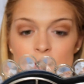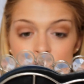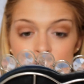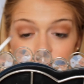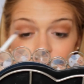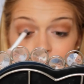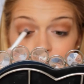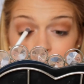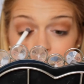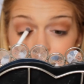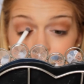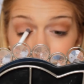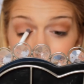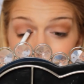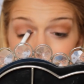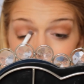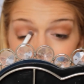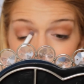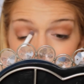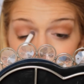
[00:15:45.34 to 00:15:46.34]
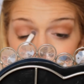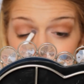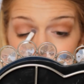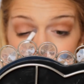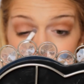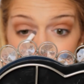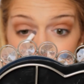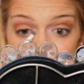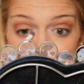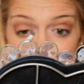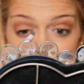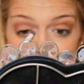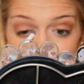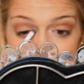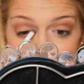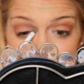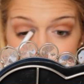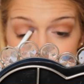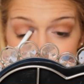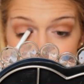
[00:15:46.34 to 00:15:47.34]
Just dab the
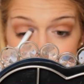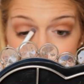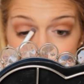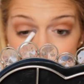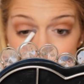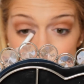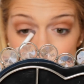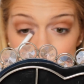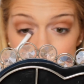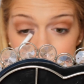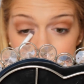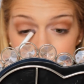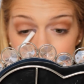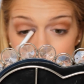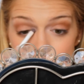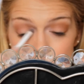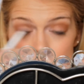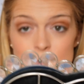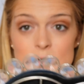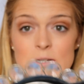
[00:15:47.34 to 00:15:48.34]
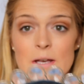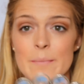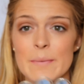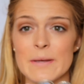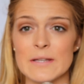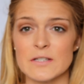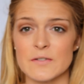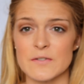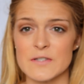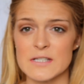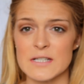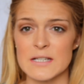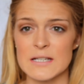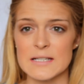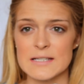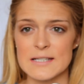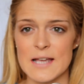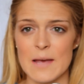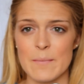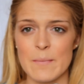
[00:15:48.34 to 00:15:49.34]
product off. You can also use a piece of
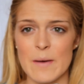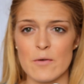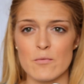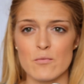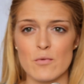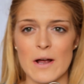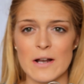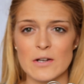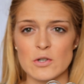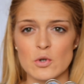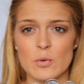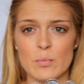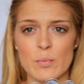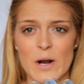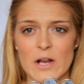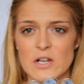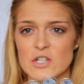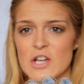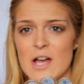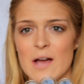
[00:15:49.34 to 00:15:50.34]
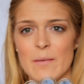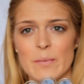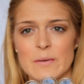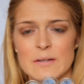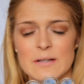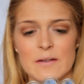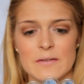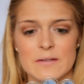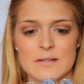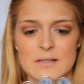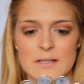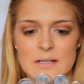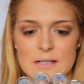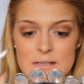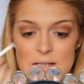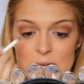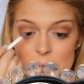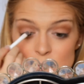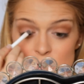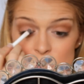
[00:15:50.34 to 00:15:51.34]
sticky tape and run your brush up and down the sticky
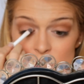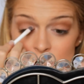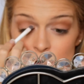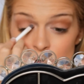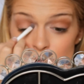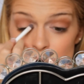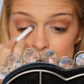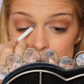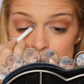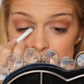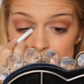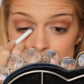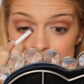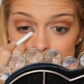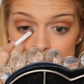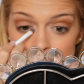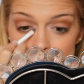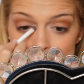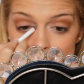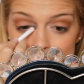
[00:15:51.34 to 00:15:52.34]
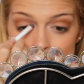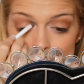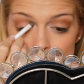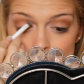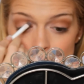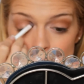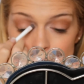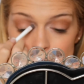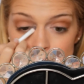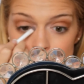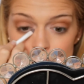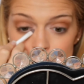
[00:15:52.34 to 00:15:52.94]
tape to get rid of